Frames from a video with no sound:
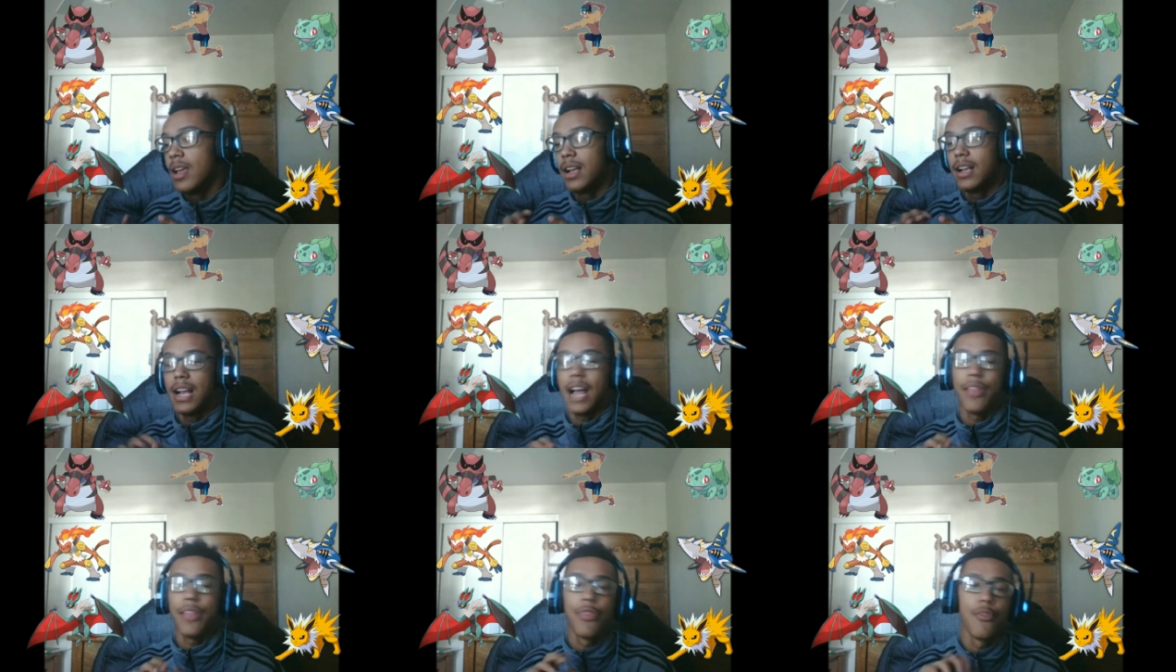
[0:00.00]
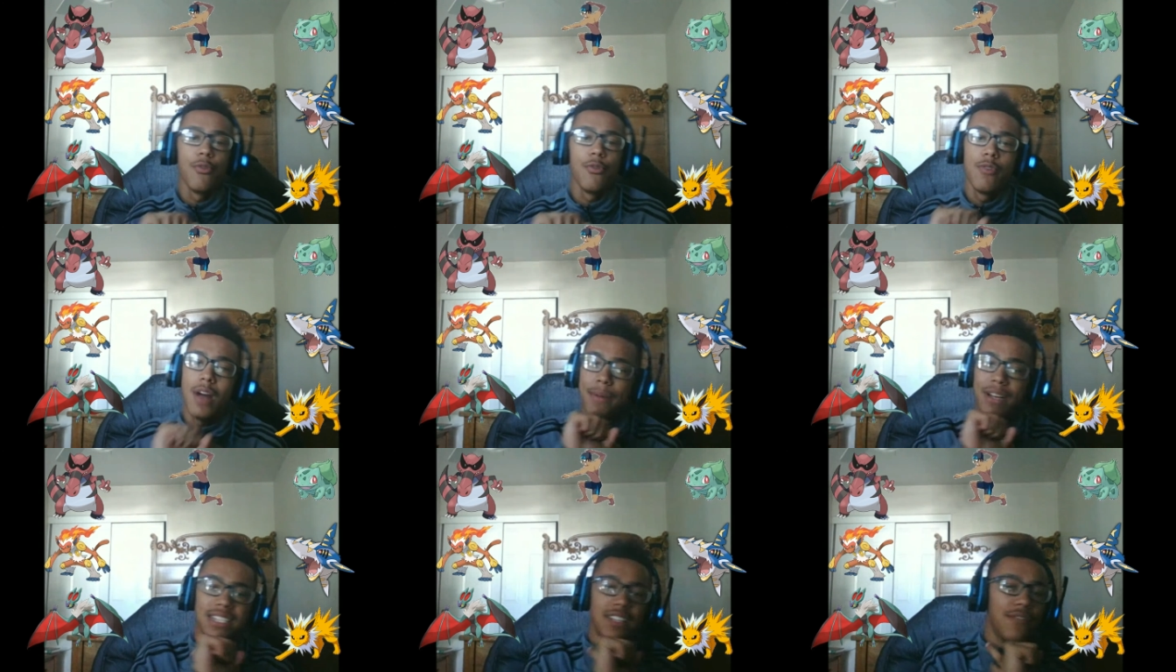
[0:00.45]

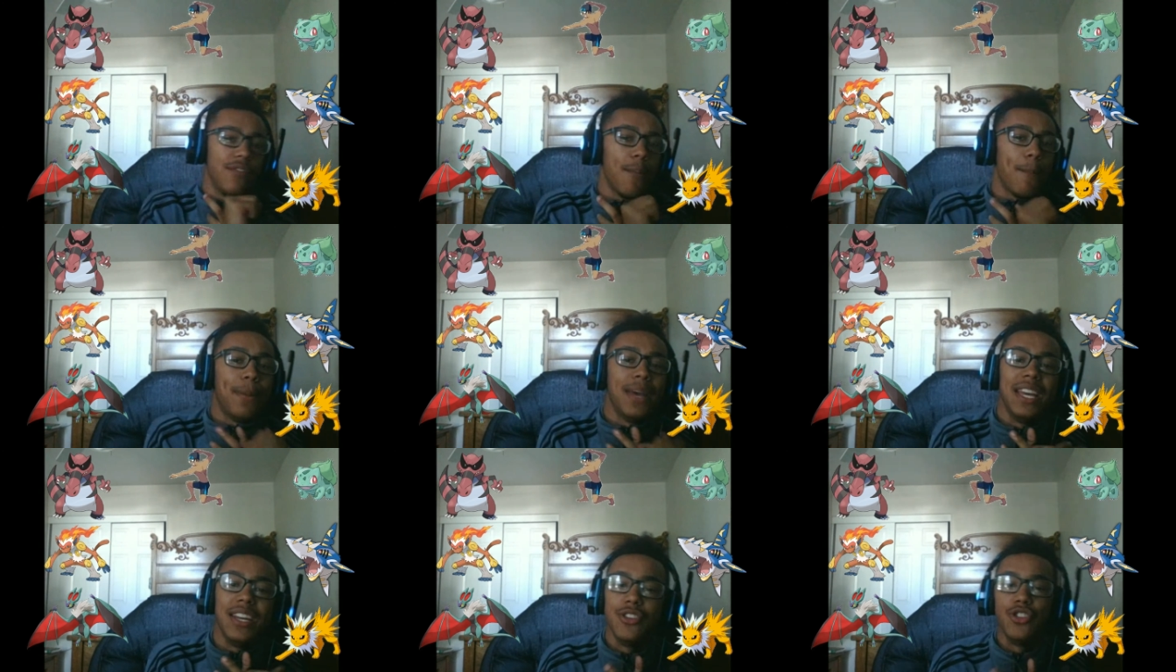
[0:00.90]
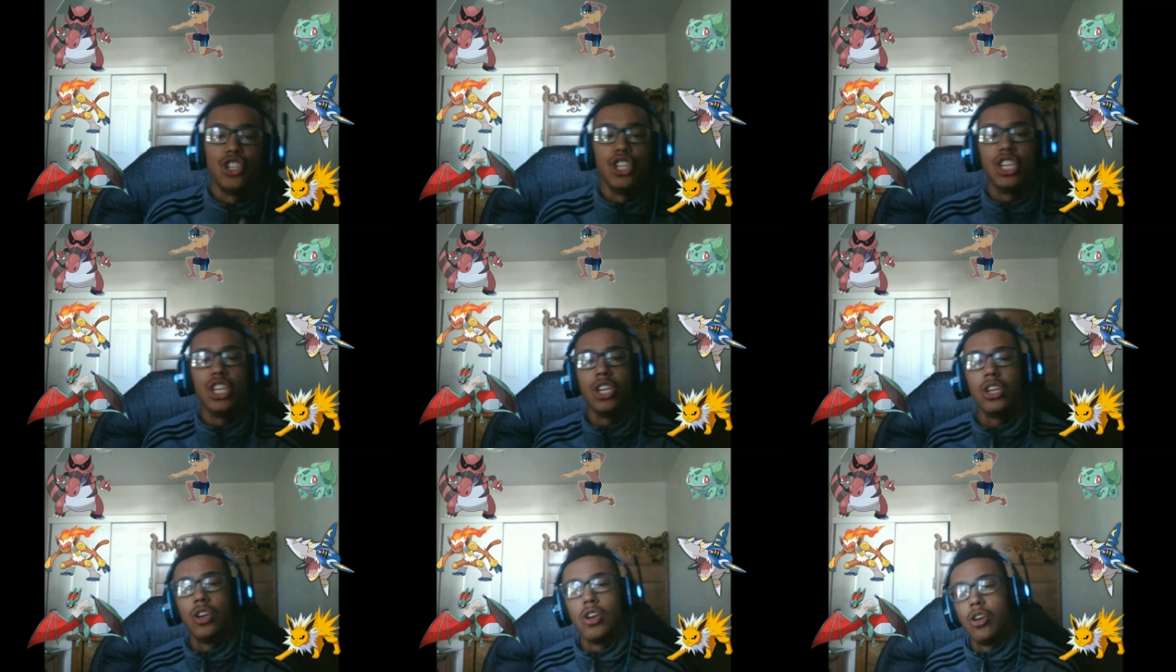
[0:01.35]
got myself a
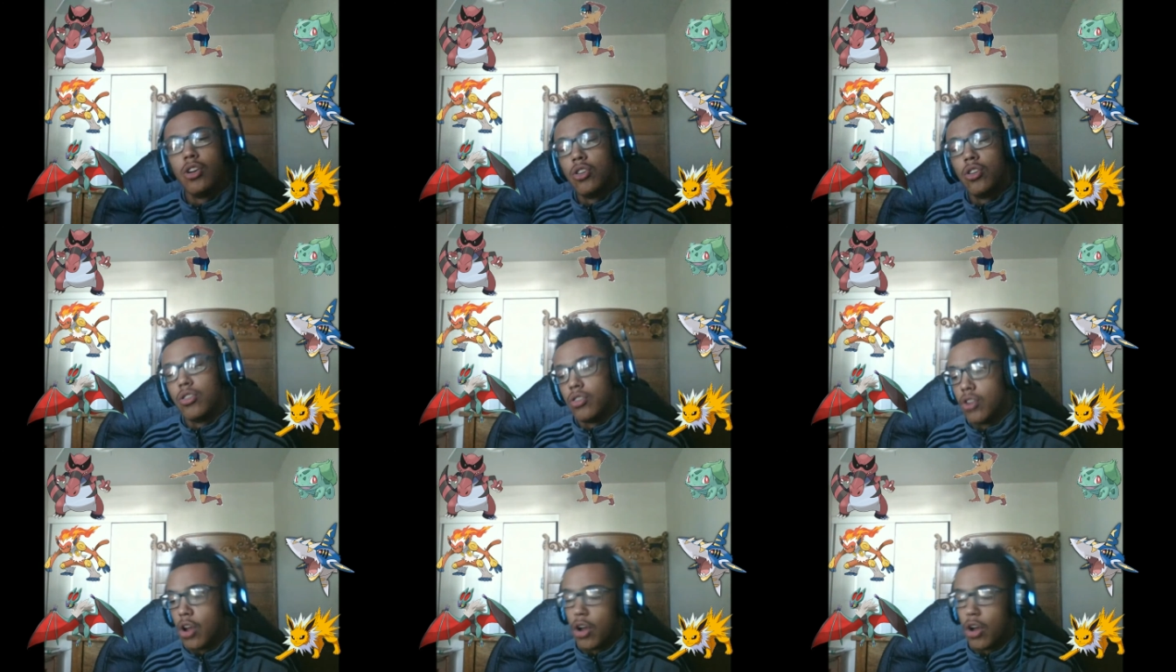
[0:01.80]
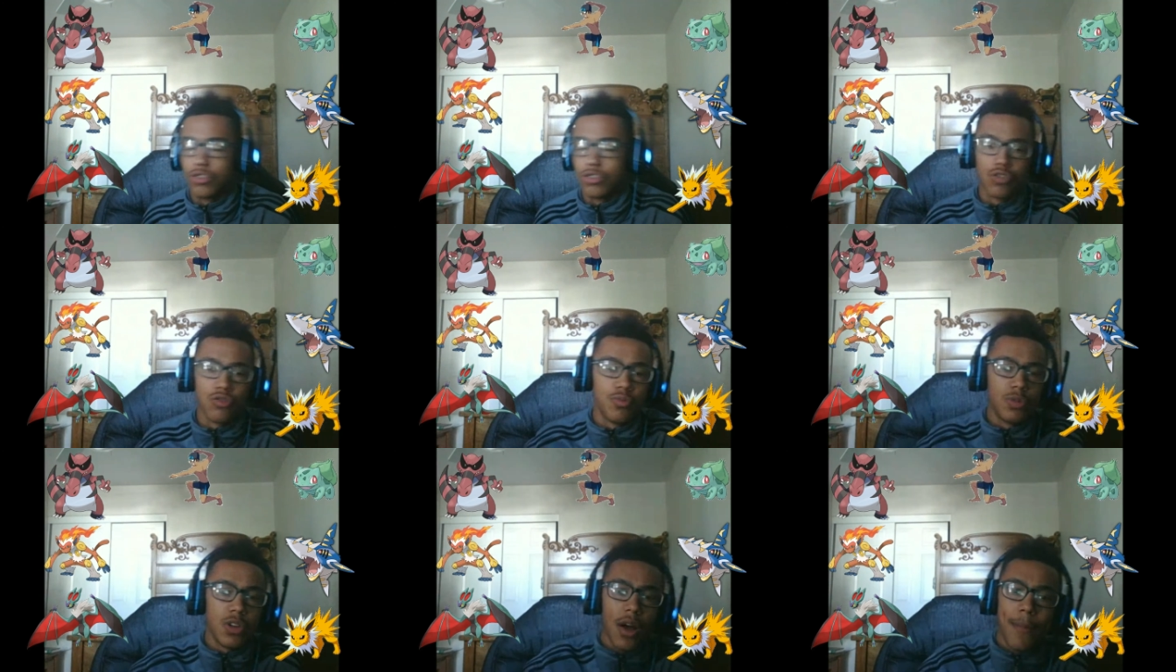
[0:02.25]
Pidgey, you know,
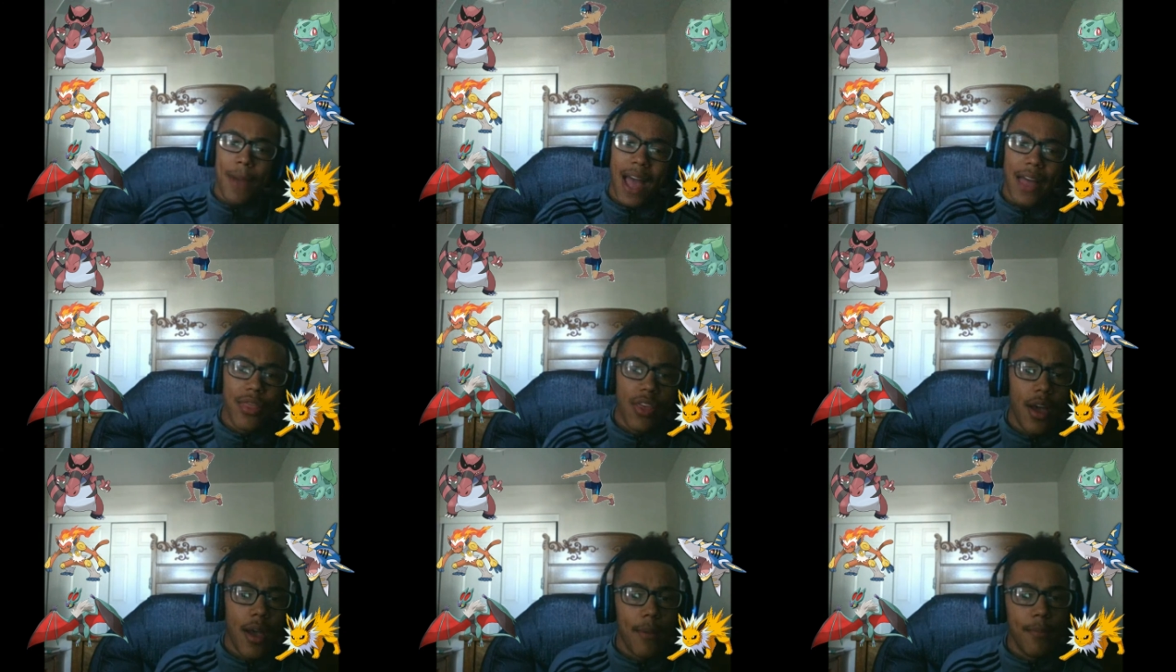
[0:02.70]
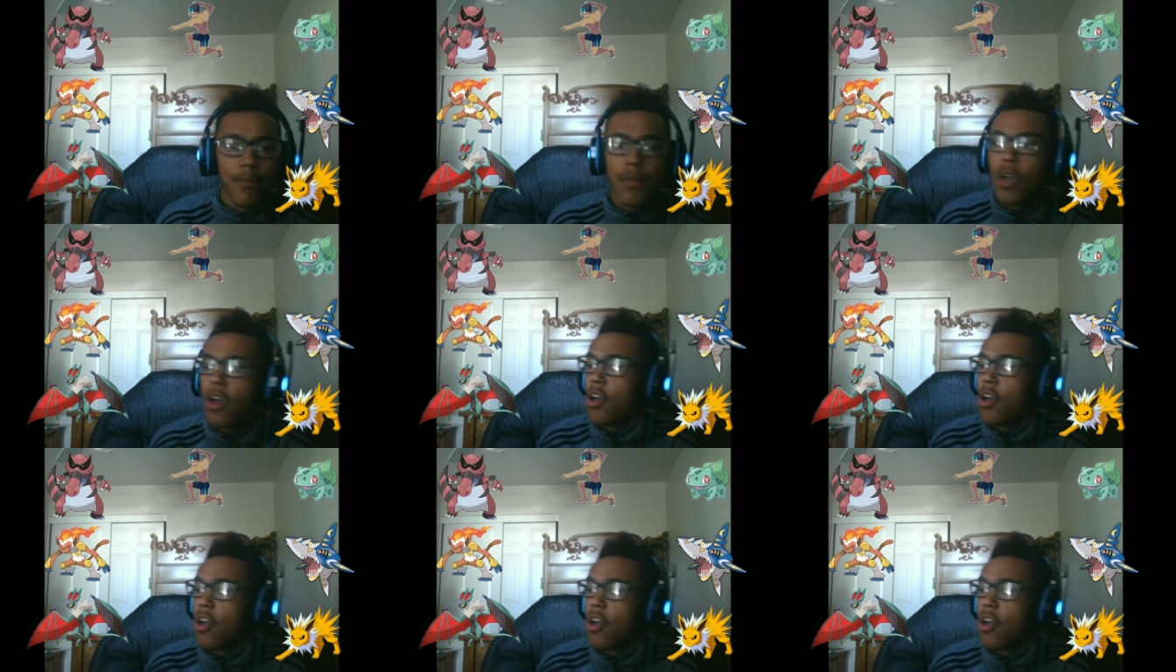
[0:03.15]
scooped up, had that